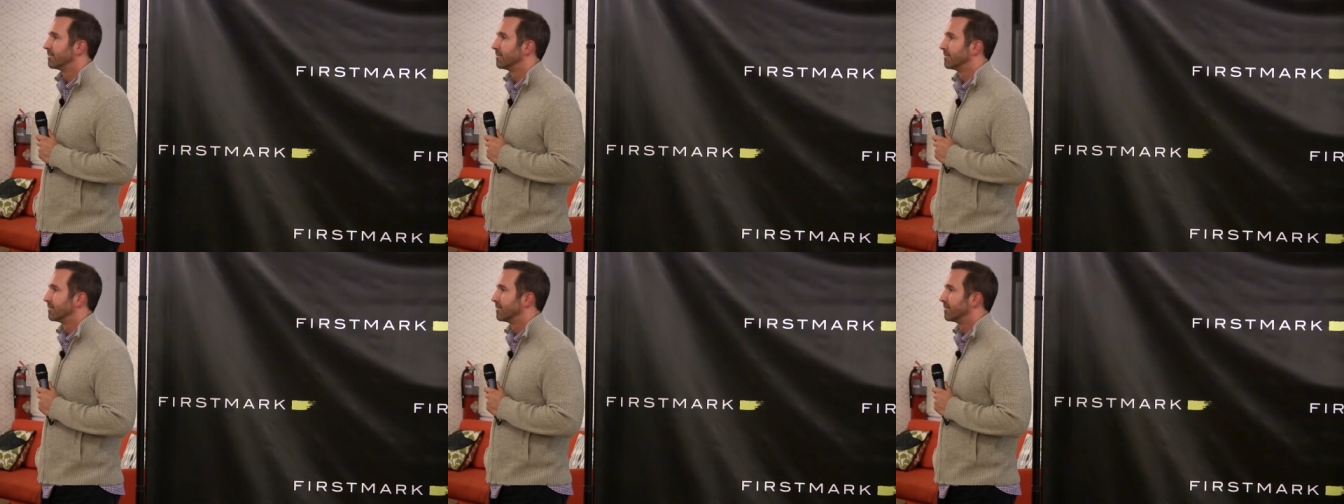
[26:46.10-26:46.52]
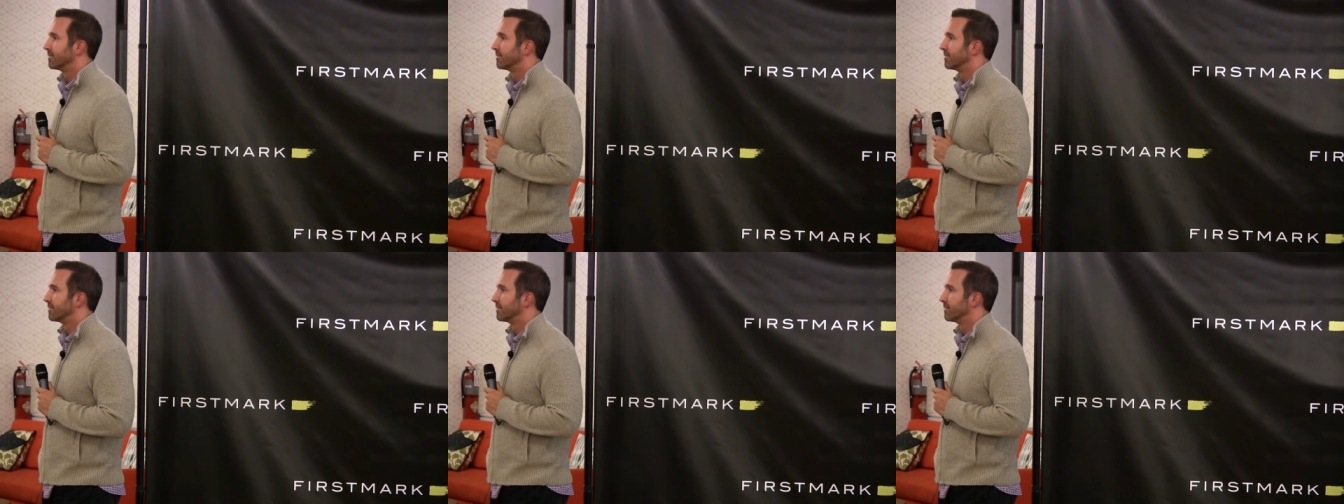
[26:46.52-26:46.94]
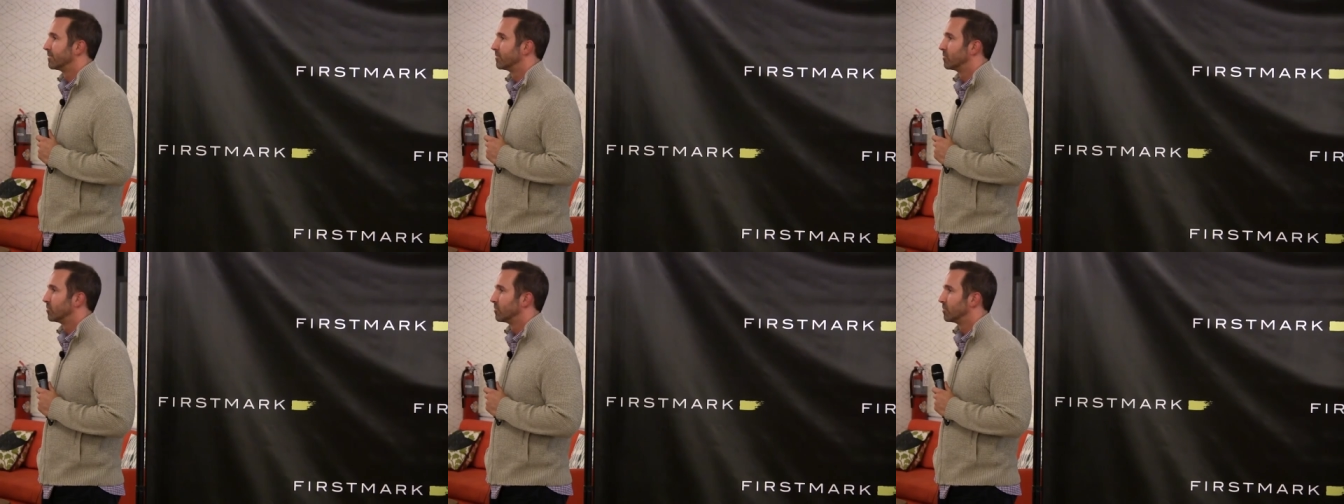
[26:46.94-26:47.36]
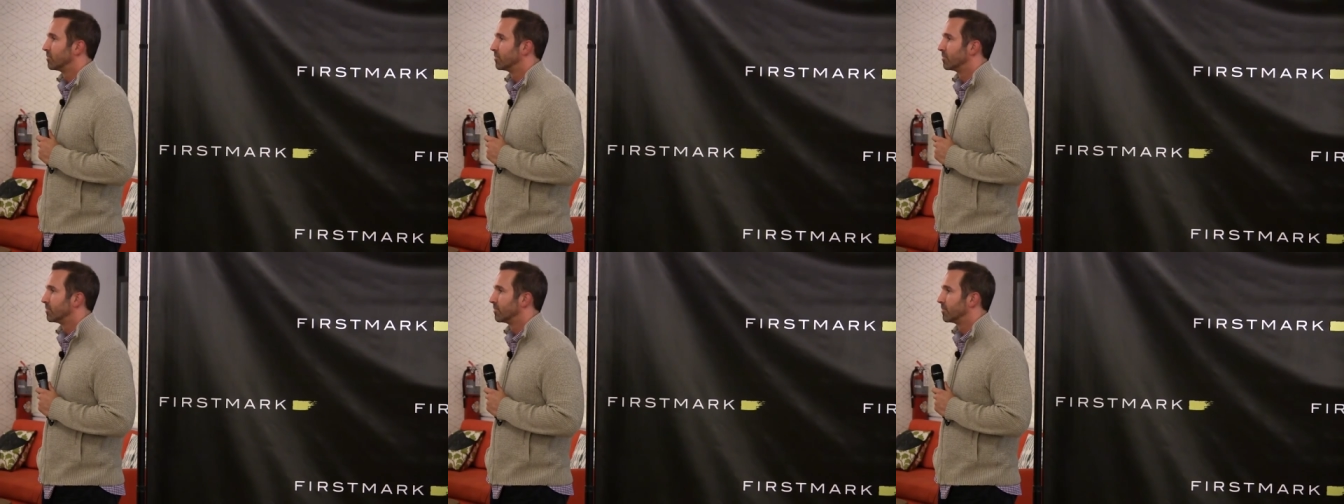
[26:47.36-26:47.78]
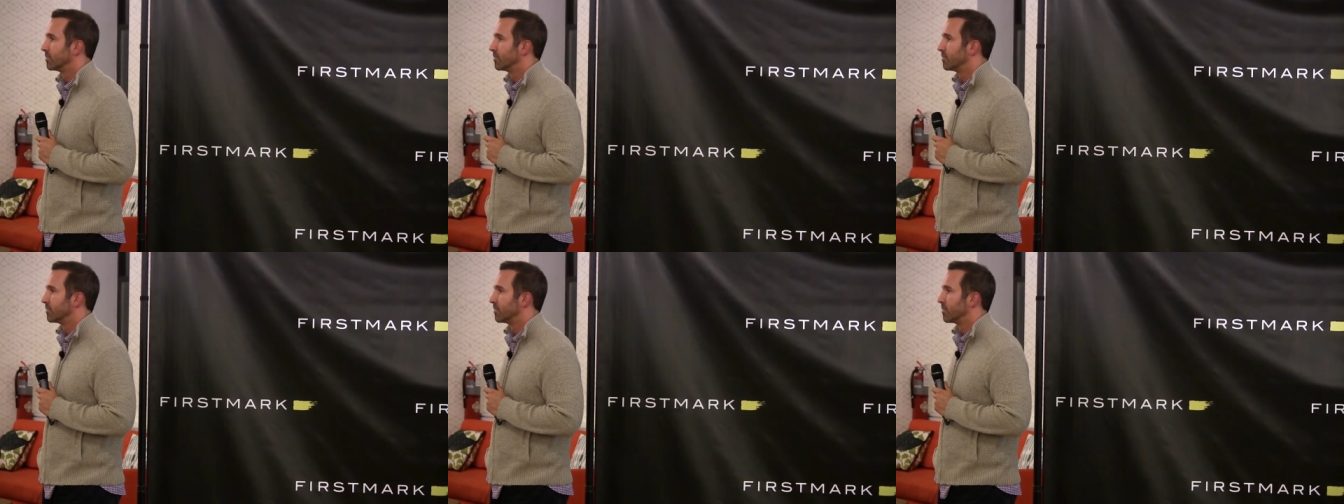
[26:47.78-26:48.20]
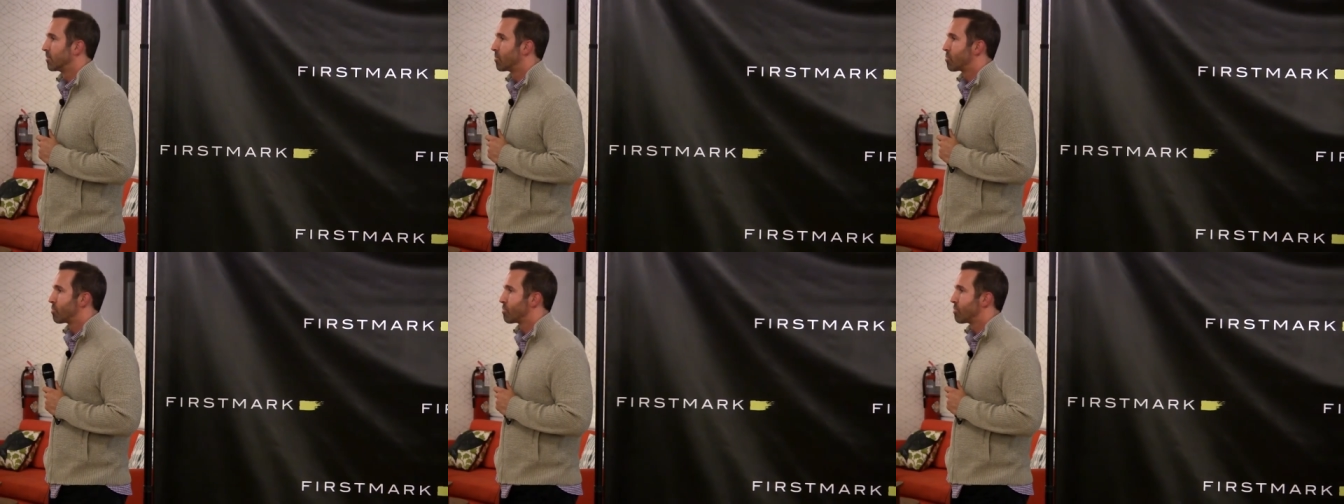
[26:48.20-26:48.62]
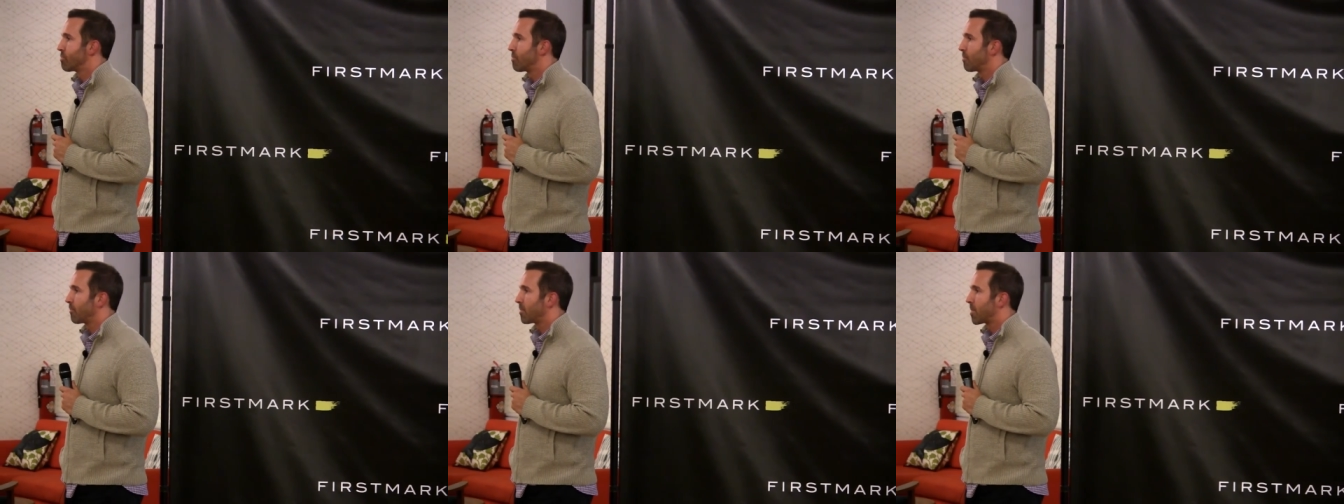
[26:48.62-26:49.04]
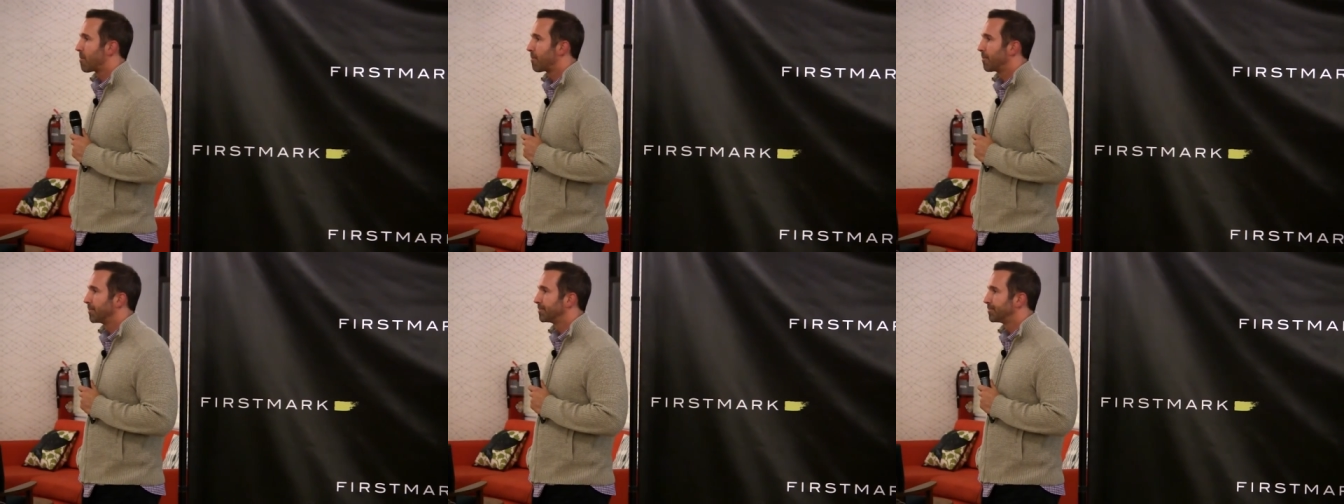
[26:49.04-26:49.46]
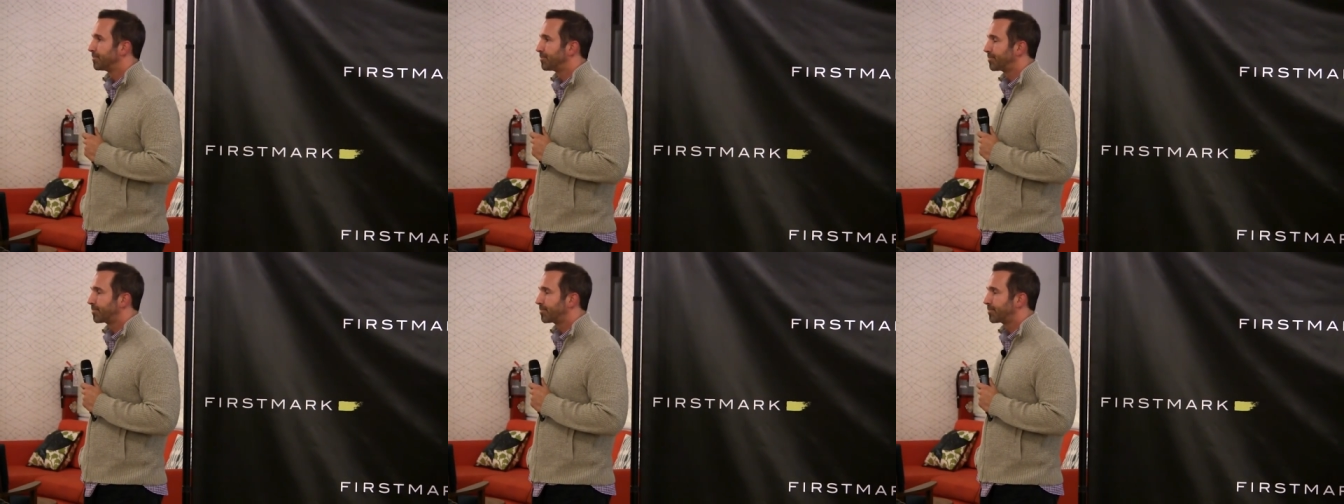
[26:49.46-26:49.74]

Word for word: are you more of a hardware-based or a software-based?